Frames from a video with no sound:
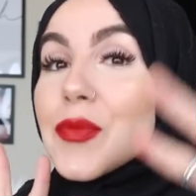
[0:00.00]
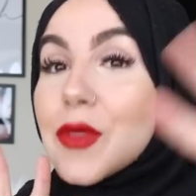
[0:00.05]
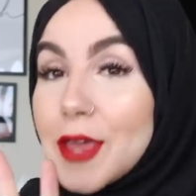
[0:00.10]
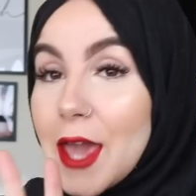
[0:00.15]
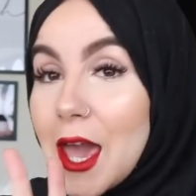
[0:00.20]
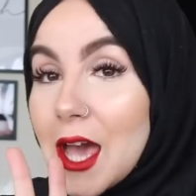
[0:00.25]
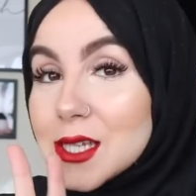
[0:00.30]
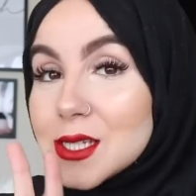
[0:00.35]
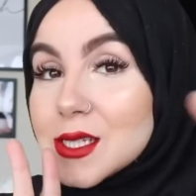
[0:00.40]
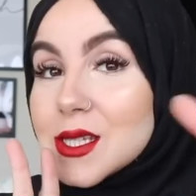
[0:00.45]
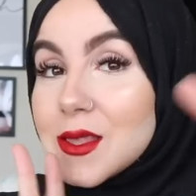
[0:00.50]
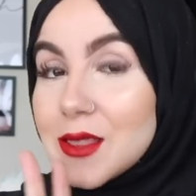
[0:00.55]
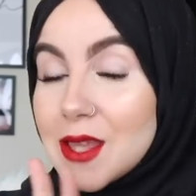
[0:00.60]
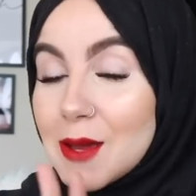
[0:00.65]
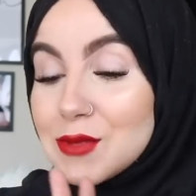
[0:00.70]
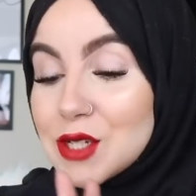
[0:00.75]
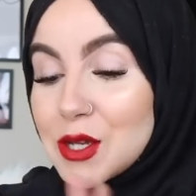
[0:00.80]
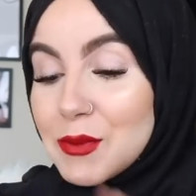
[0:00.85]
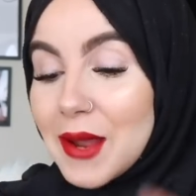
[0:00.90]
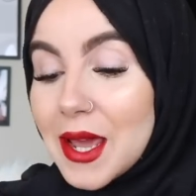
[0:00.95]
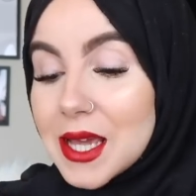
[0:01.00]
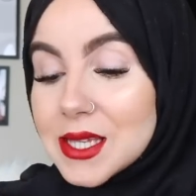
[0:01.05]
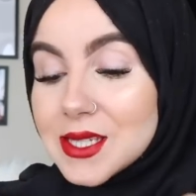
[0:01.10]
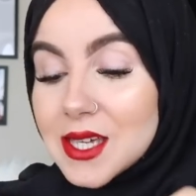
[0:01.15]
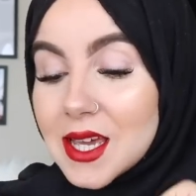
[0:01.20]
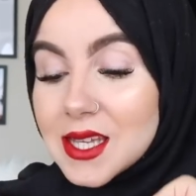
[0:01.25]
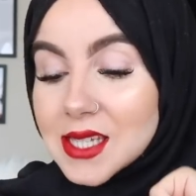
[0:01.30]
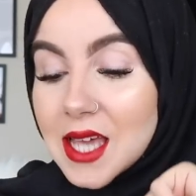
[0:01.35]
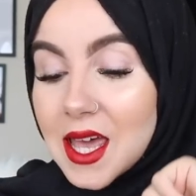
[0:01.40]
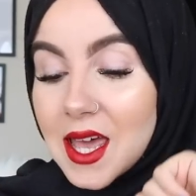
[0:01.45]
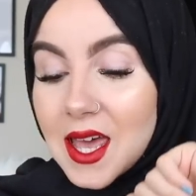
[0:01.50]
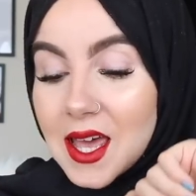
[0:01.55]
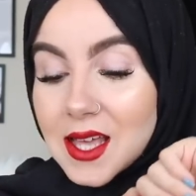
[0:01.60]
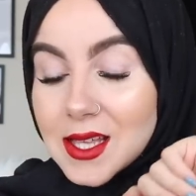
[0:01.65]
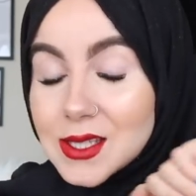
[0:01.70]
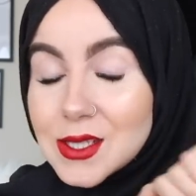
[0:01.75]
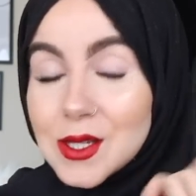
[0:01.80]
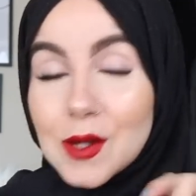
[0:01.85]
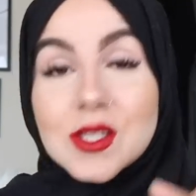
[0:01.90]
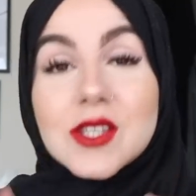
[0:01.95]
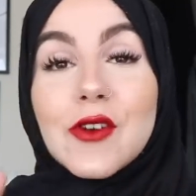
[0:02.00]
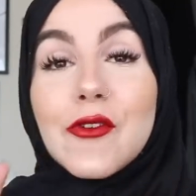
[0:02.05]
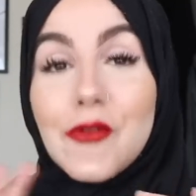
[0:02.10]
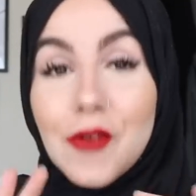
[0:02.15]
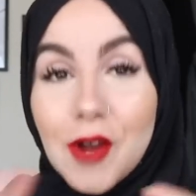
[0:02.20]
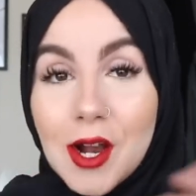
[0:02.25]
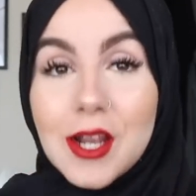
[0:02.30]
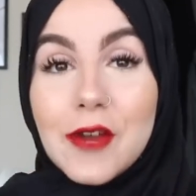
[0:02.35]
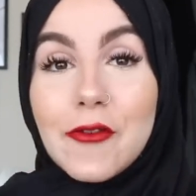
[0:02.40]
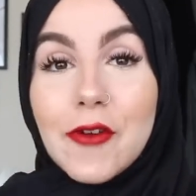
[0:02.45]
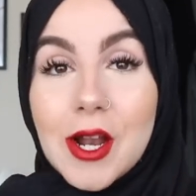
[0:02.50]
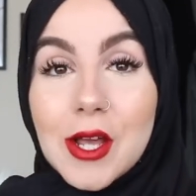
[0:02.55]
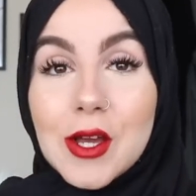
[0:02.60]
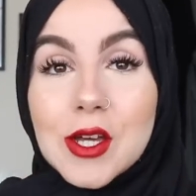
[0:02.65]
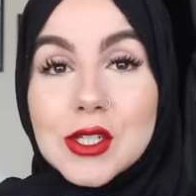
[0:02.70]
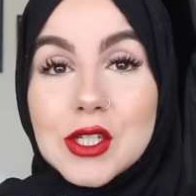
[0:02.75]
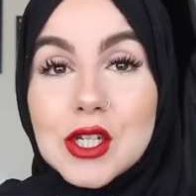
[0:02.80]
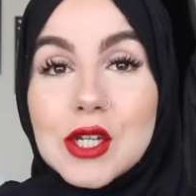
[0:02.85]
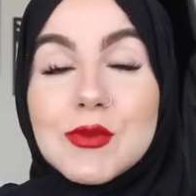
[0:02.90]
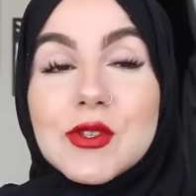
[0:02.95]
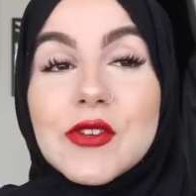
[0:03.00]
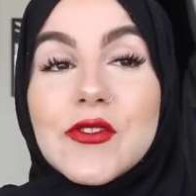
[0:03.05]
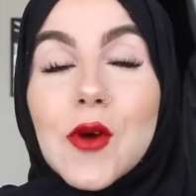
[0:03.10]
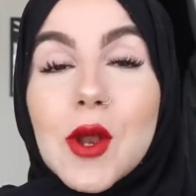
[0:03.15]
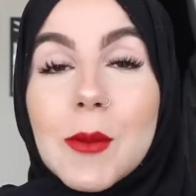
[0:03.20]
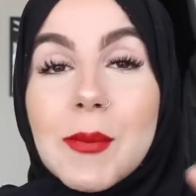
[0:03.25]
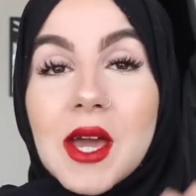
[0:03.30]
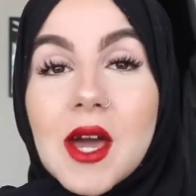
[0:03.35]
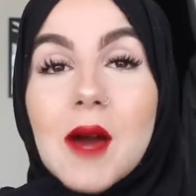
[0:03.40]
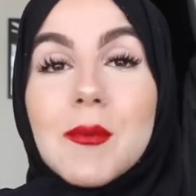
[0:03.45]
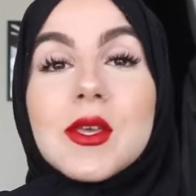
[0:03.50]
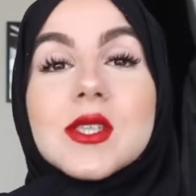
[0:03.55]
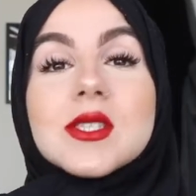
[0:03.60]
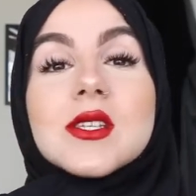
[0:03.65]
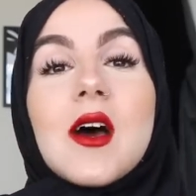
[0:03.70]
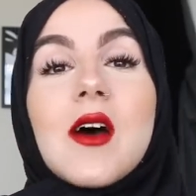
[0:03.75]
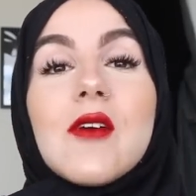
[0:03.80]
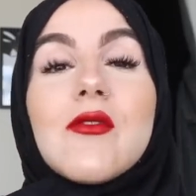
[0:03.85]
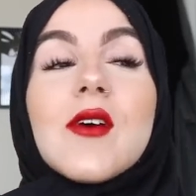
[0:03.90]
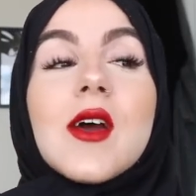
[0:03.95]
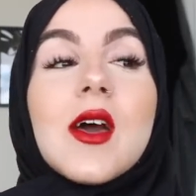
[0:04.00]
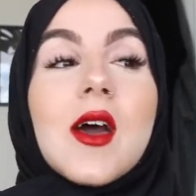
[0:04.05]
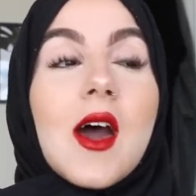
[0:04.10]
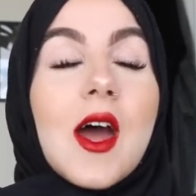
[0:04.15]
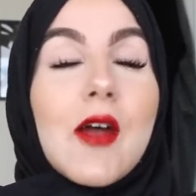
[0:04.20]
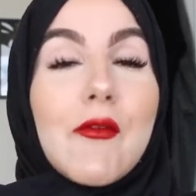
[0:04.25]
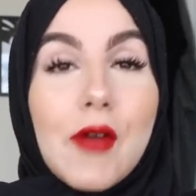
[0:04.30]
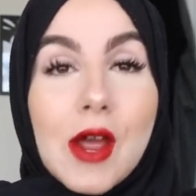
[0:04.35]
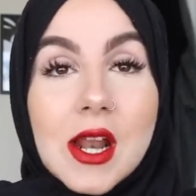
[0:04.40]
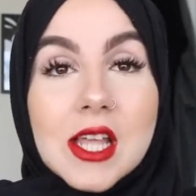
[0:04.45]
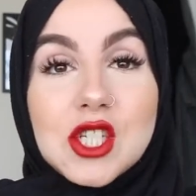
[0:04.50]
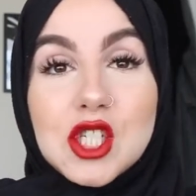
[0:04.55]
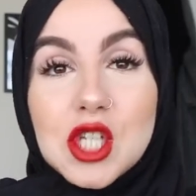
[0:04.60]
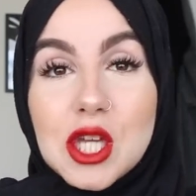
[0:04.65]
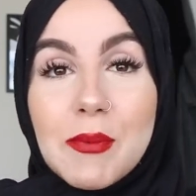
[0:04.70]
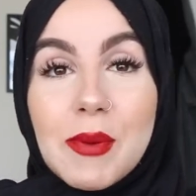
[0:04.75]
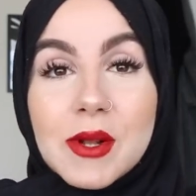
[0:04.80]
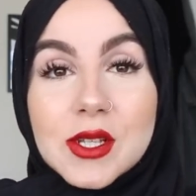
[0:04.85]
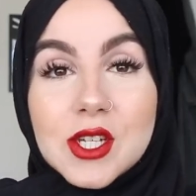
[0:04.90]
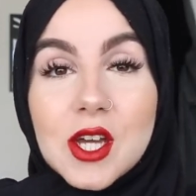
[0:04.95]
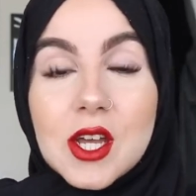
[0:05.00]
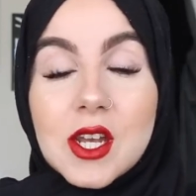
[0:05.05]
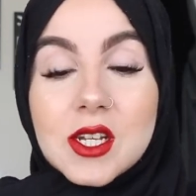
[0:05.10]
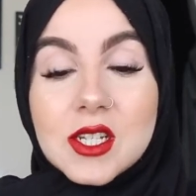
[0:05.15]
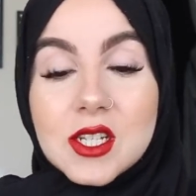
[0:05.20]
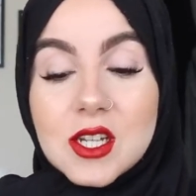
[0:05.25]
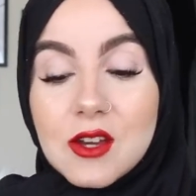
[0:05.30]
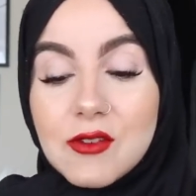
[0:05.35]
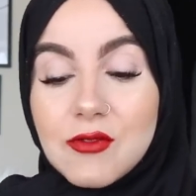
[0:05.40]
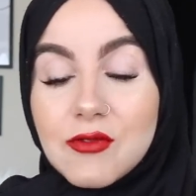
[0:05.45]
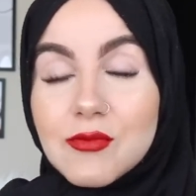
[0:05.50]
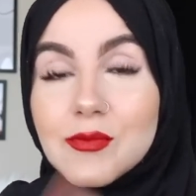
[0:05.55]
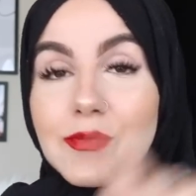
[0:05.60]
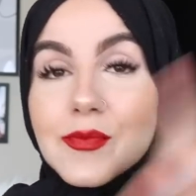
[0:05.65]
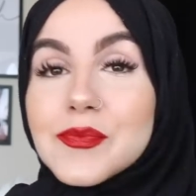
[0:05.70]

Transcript: Yes, them two places. So it's a really, really good dupe. So if you want to pick up yourself a really cheap alternative.